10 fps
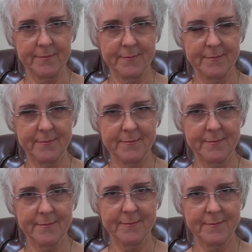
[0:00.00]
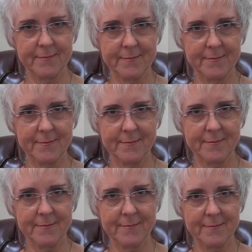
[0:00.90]

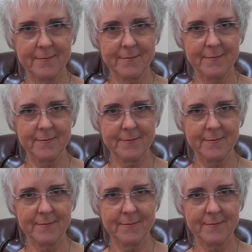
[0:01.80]
Nothing is said.